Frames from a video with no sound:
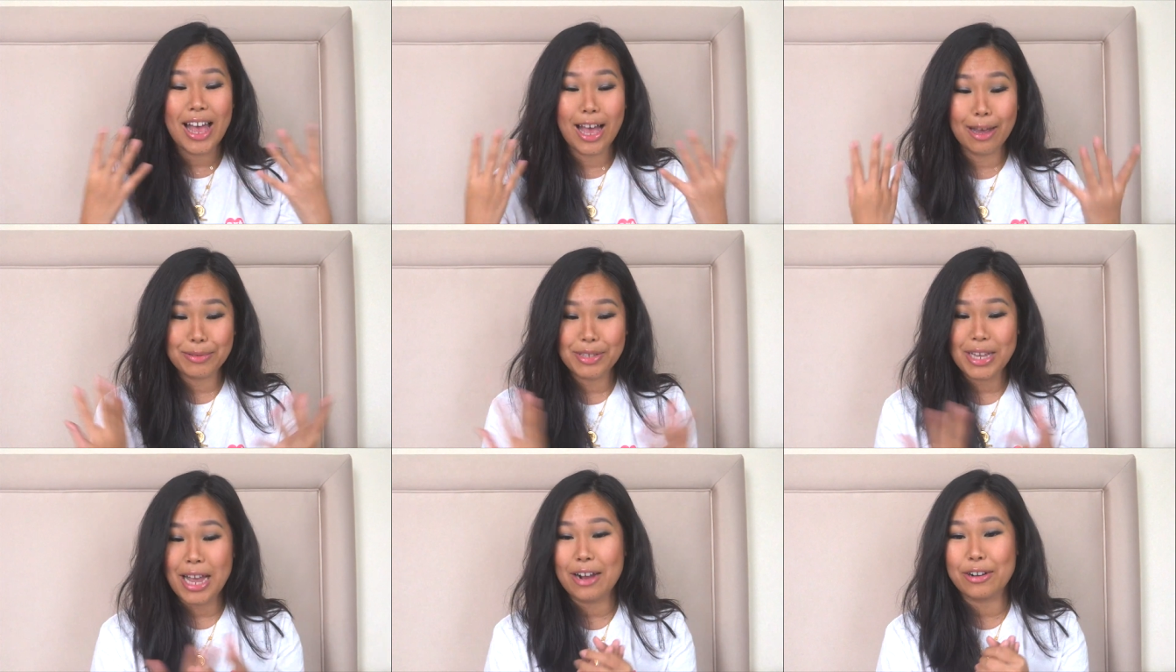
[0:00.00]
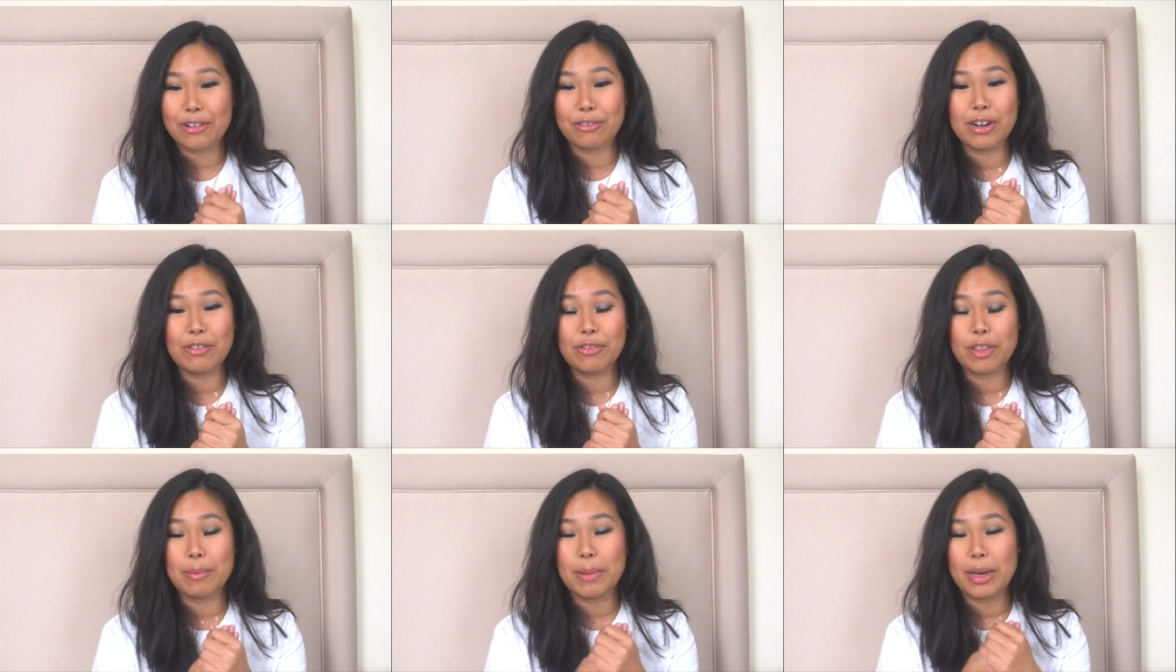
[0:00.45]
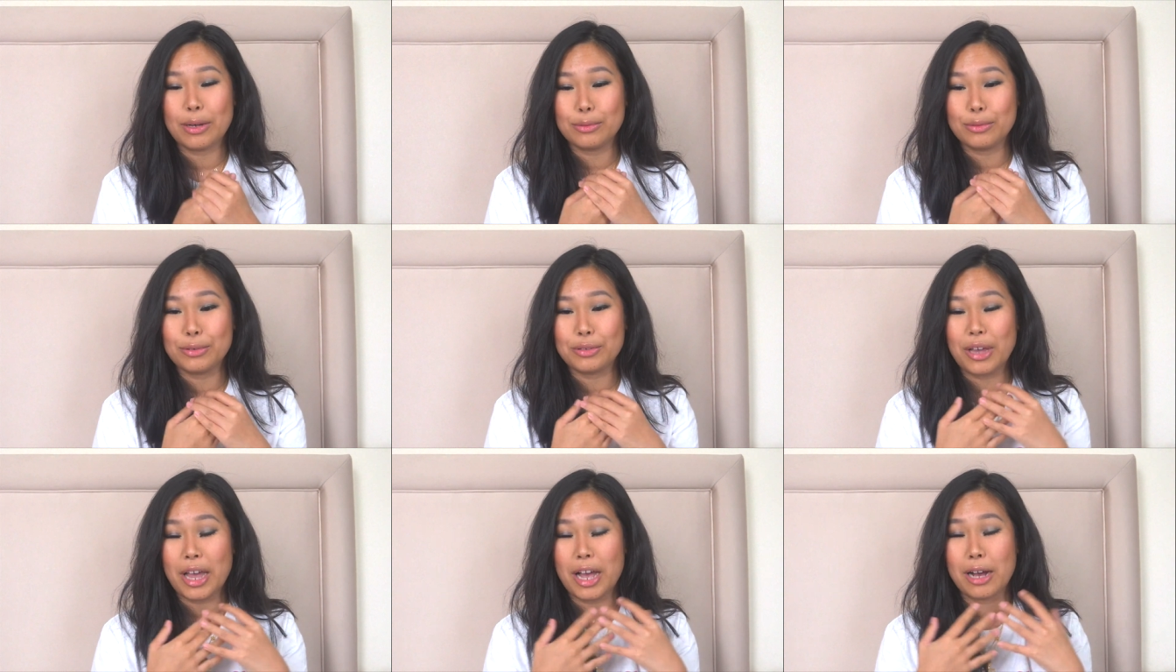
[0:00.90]
helps the algorithm, and
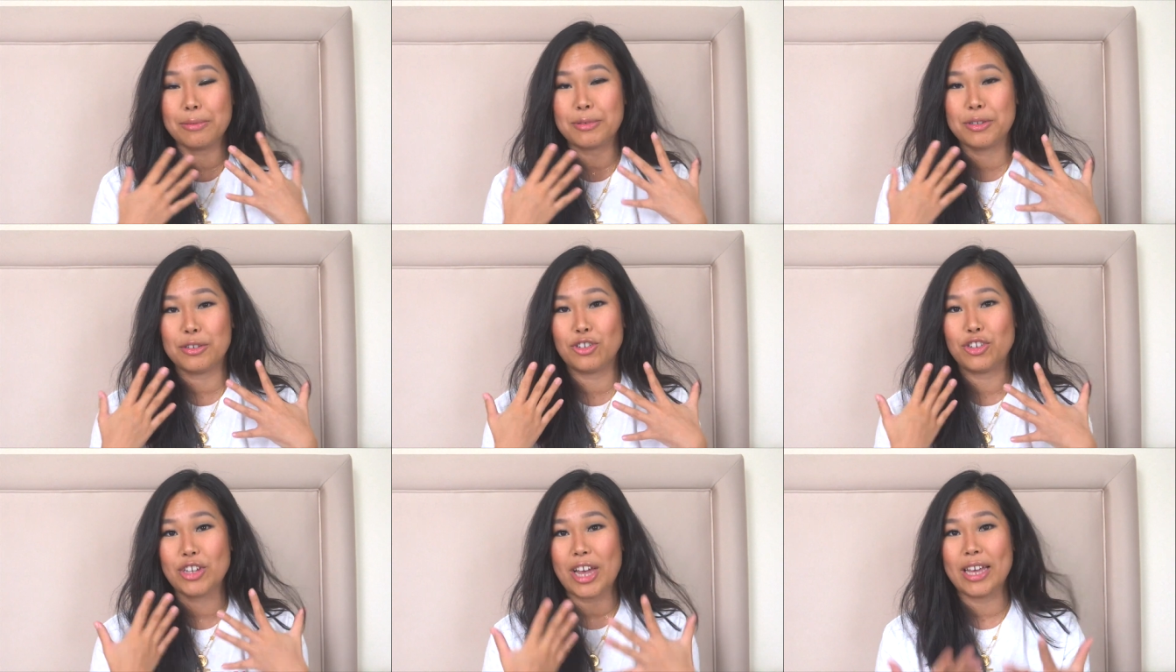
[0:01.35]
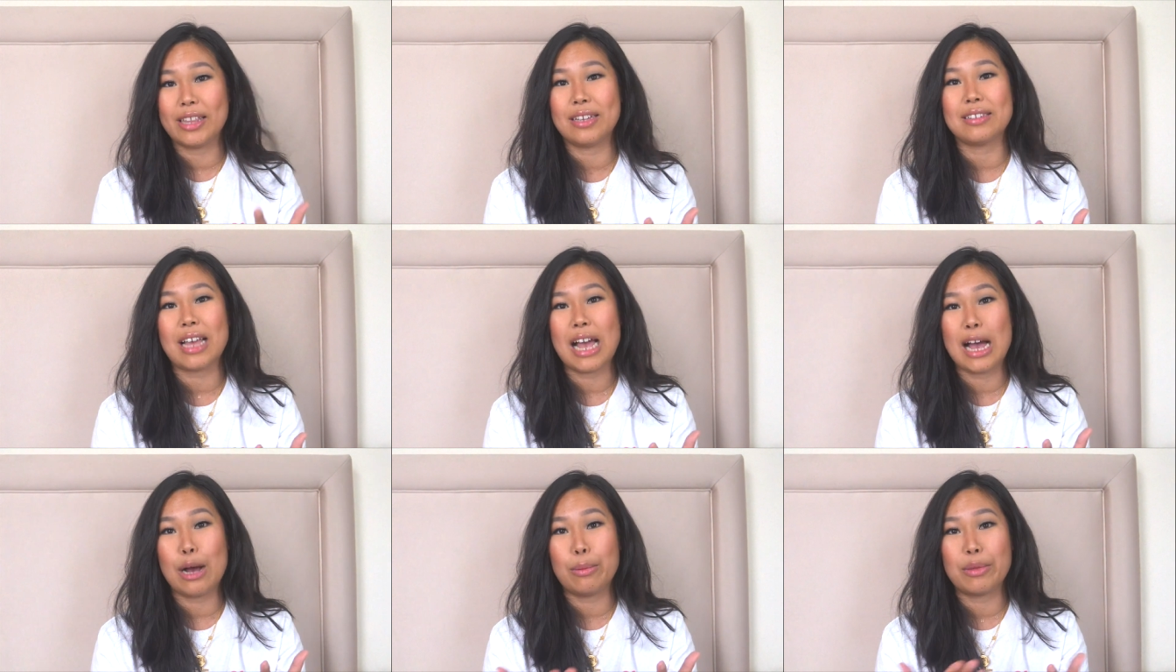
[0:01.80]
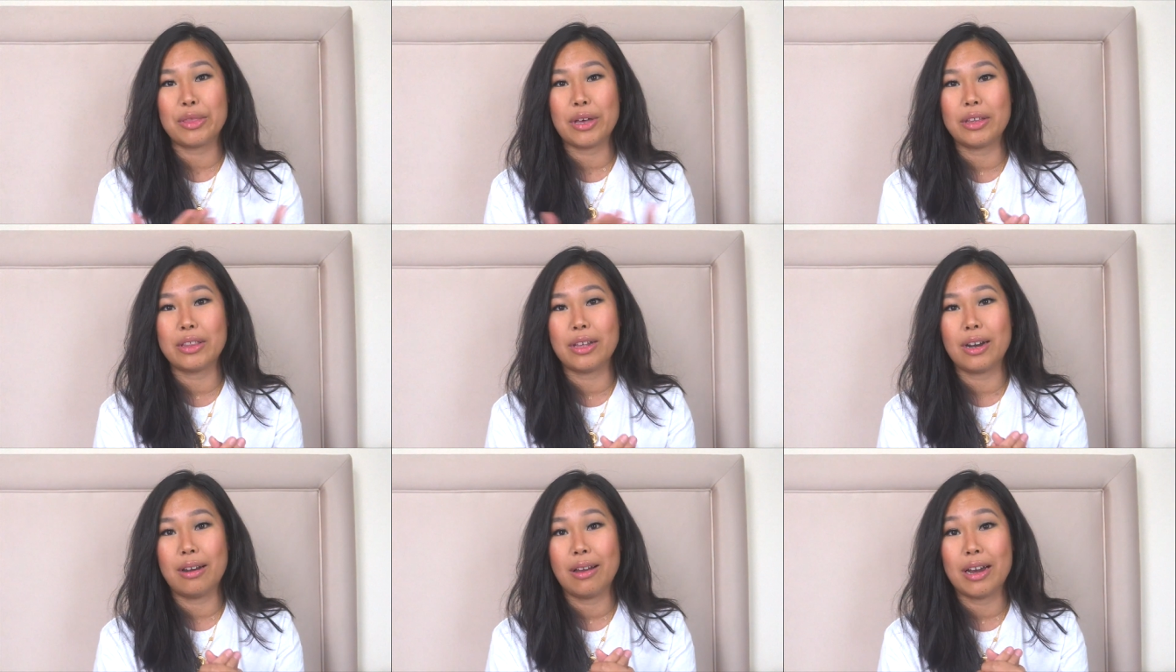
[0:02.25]
also helps to share this out with
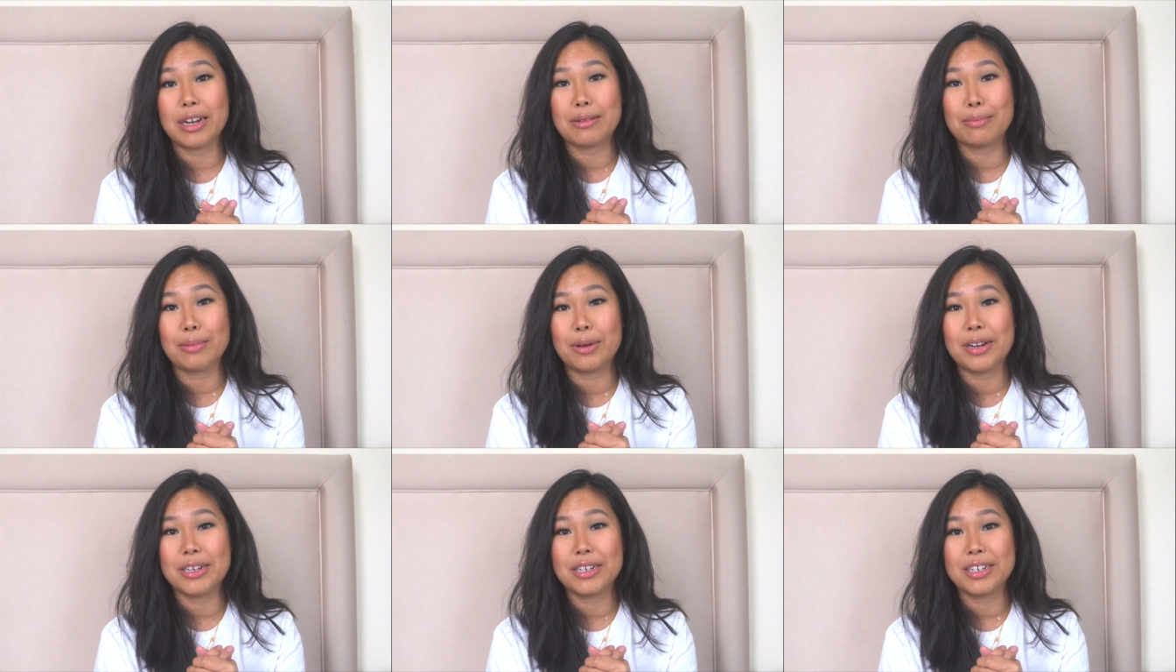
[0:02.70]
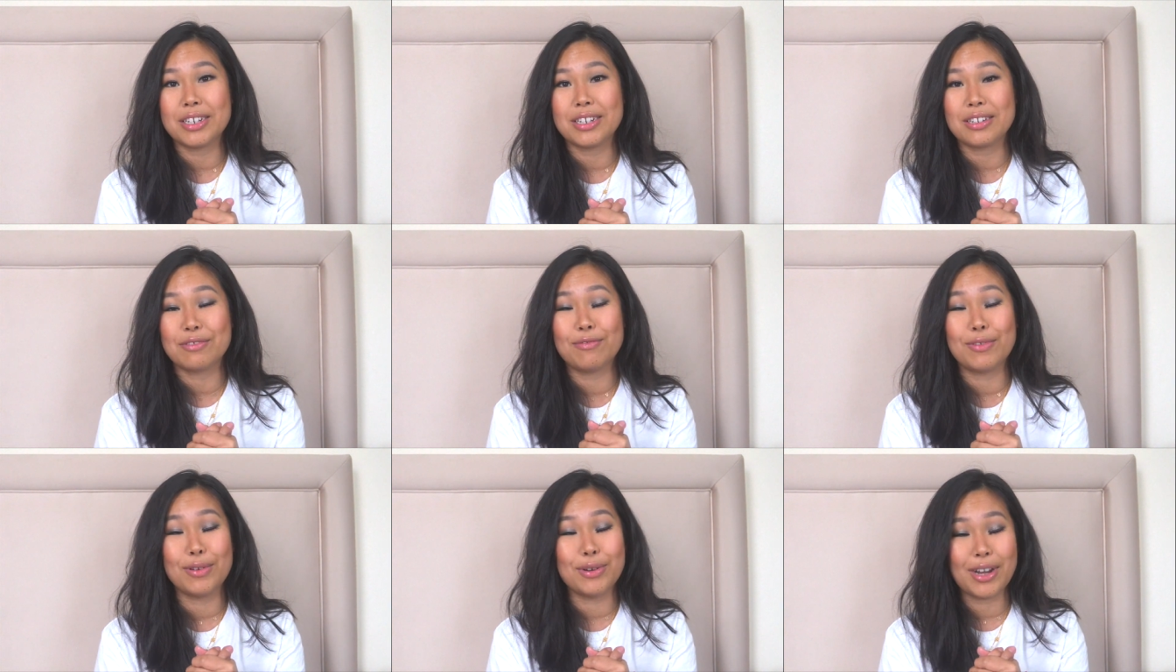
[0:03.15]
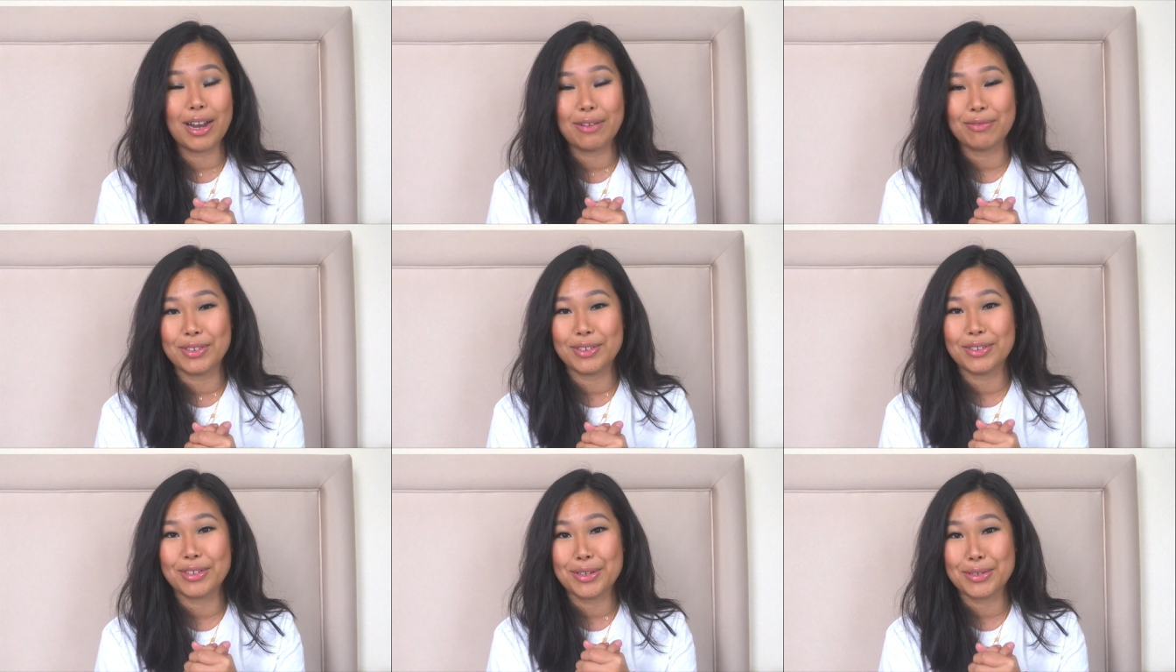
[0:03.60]
other like-minded food
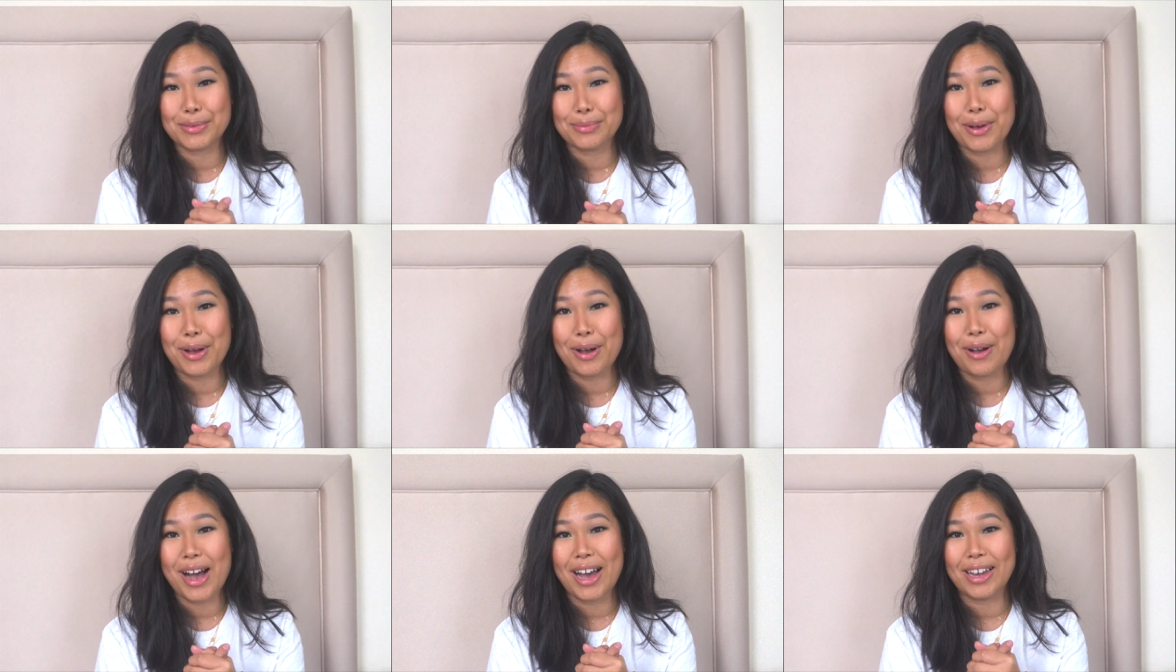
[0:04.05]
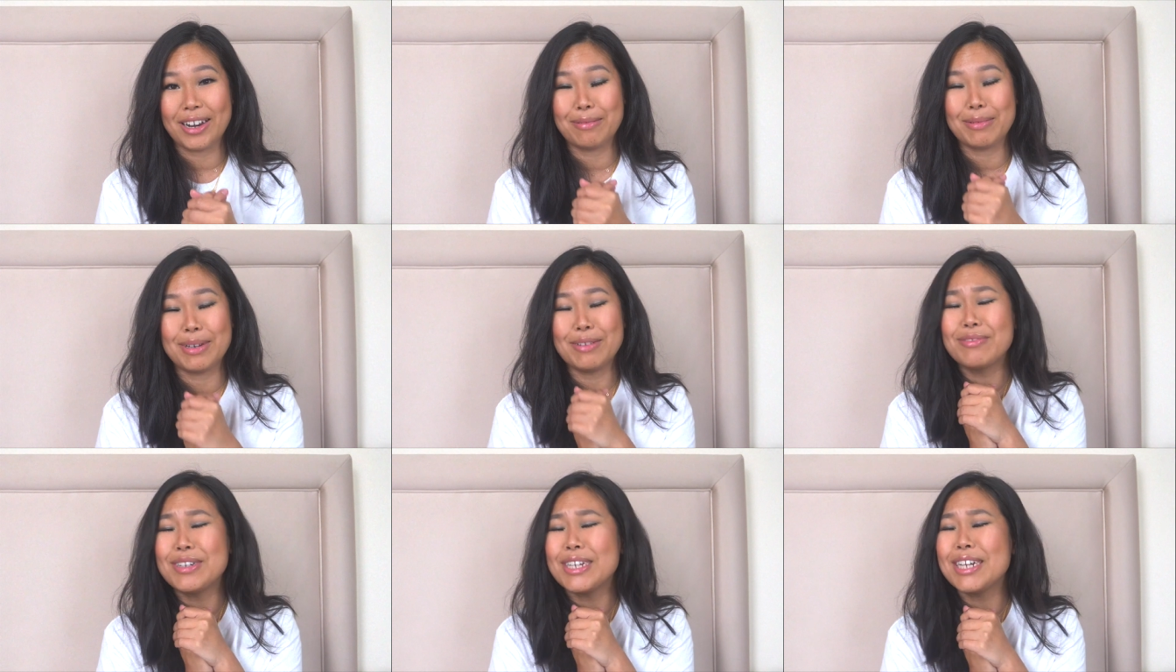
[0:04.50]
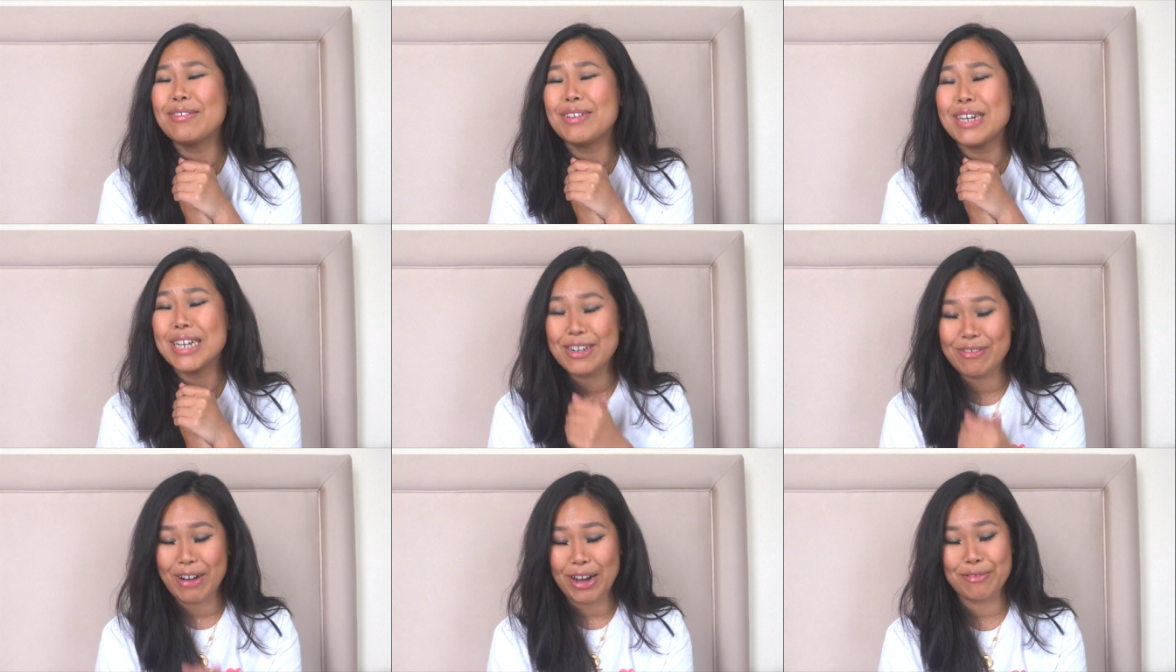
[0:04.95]
lovers as well. As well, and I'll be really
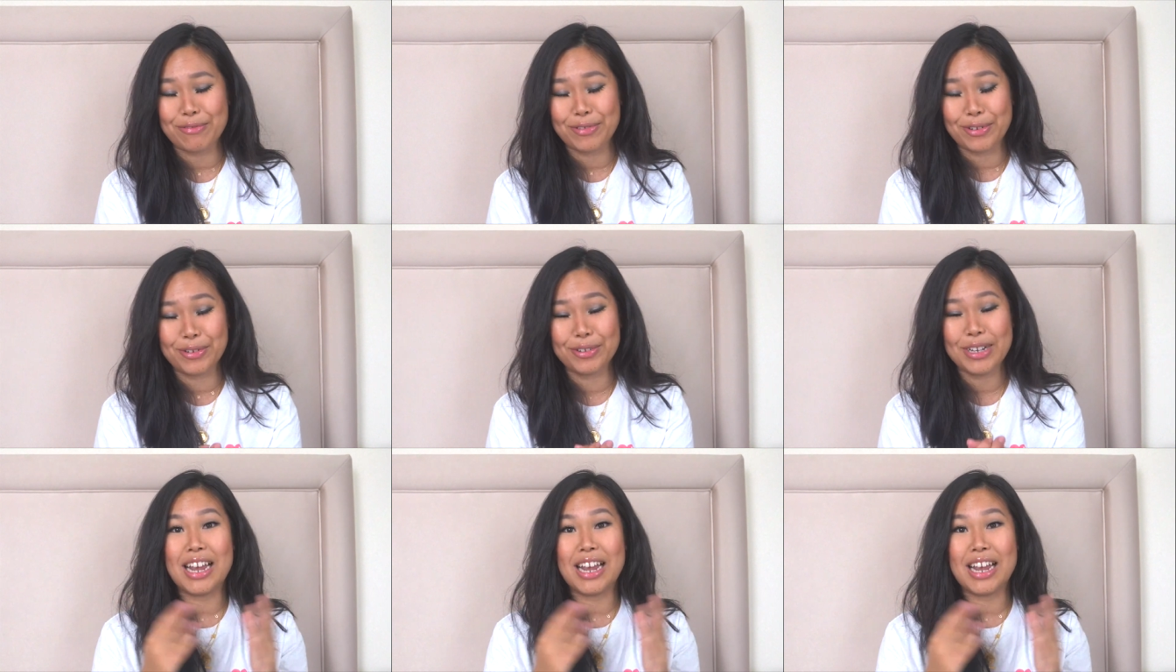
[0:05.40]
really grateful.